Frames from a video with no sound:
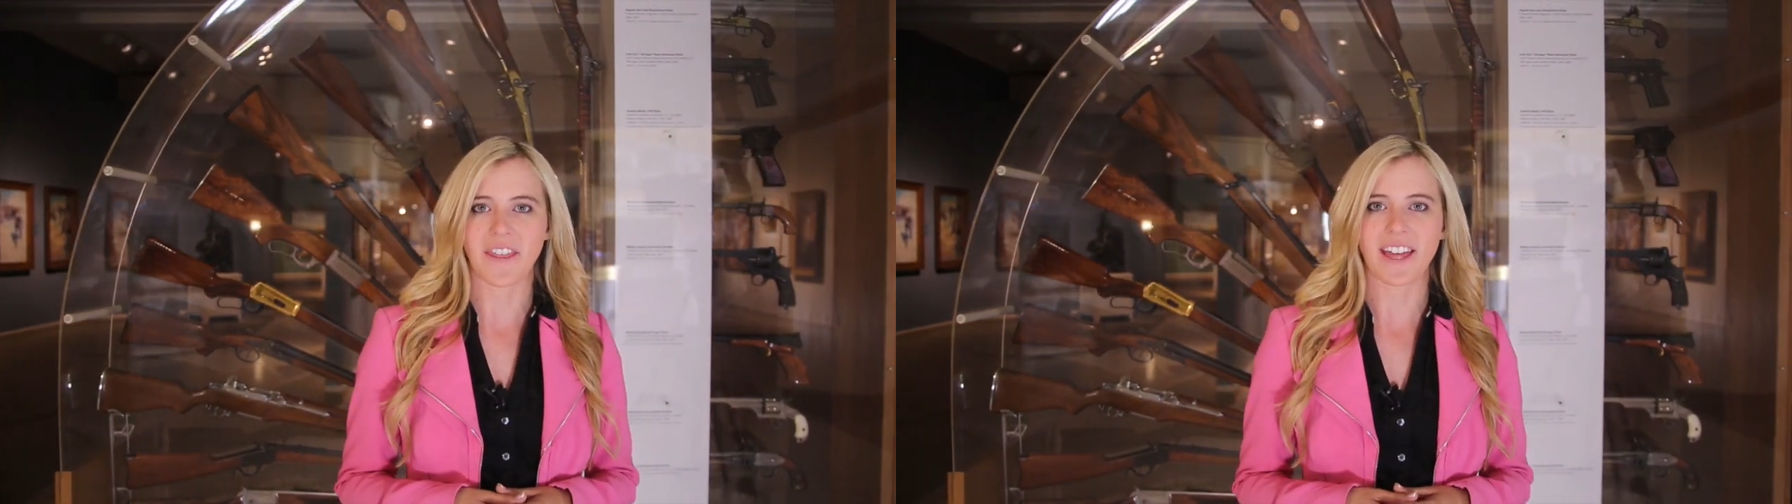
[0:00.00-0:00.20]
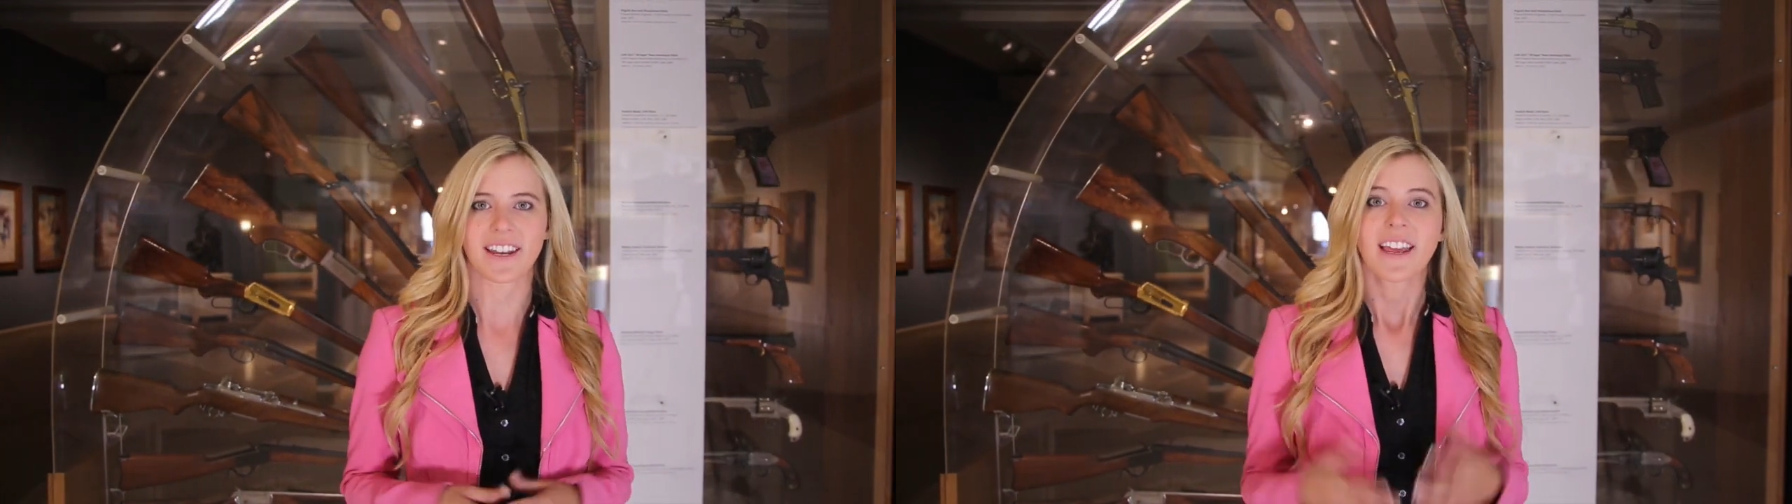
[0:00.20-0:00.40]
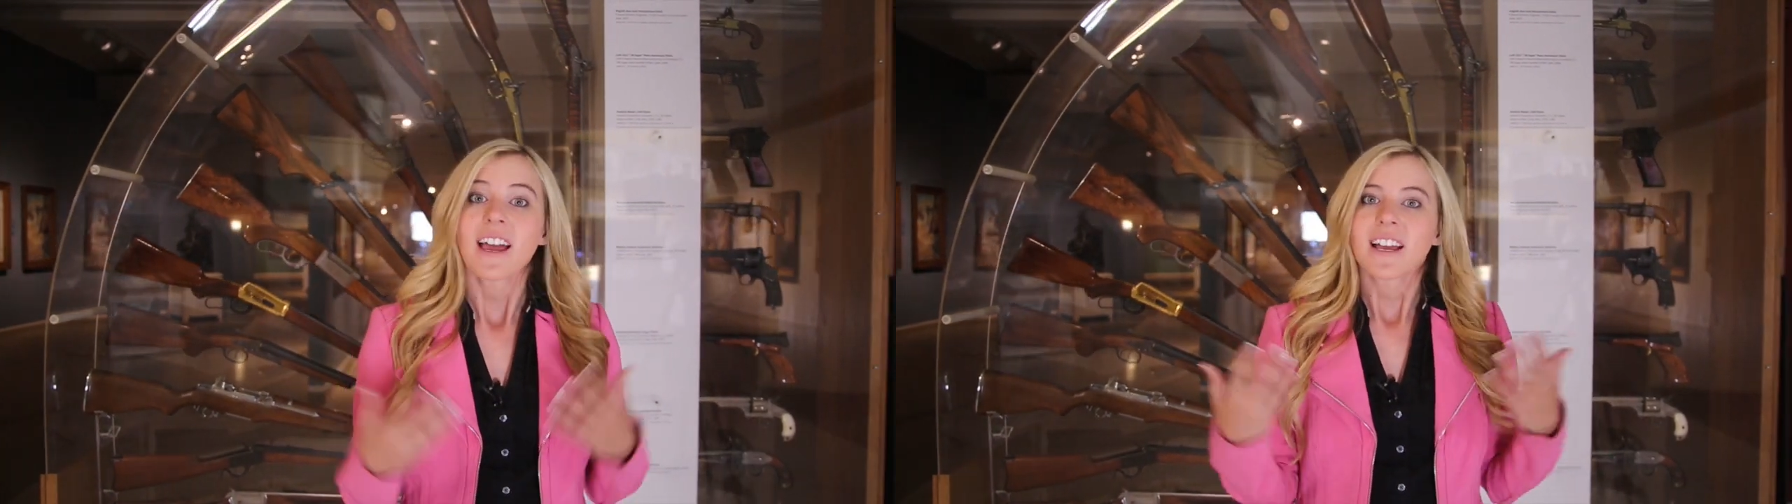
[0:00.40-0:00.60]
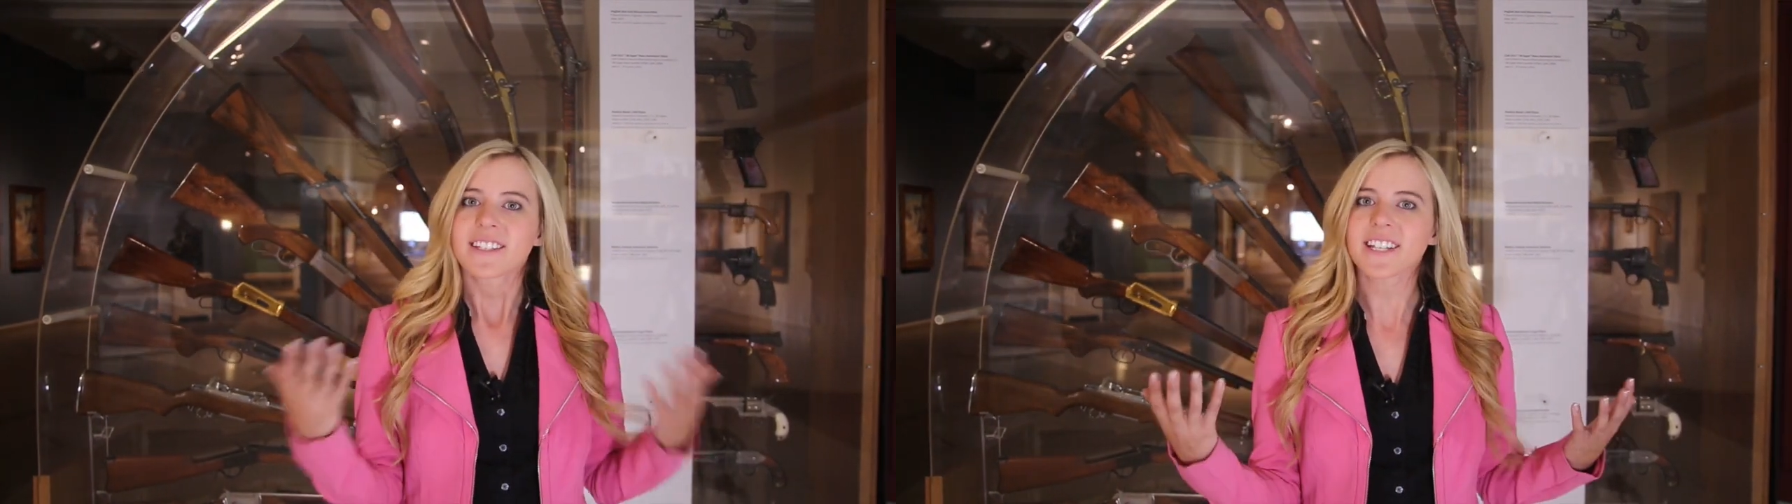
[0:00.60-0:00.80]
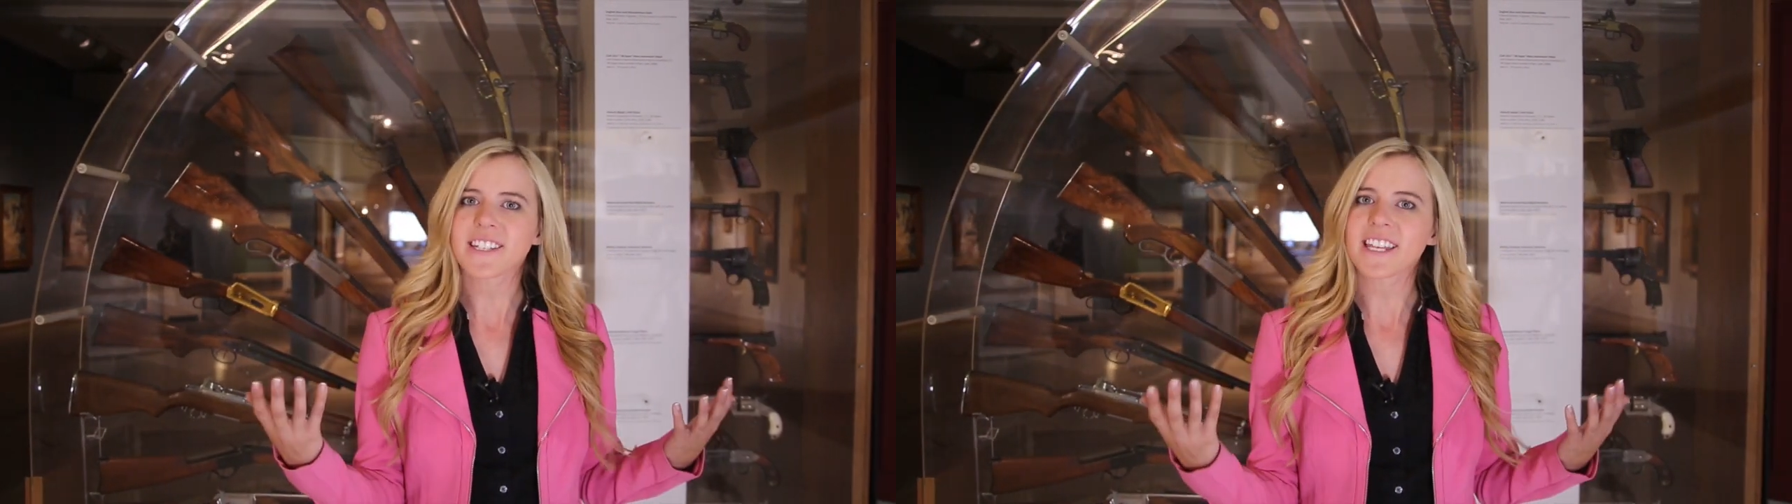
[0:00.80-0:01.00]
that
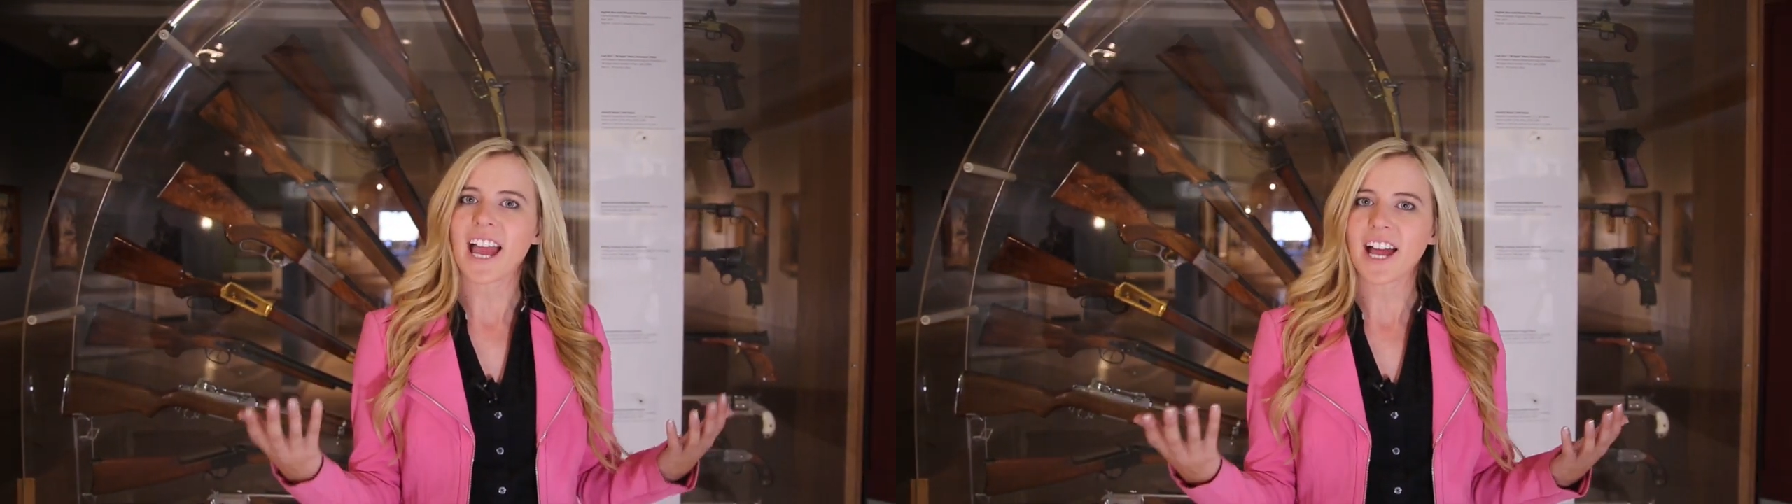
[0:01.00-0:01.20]
sits at the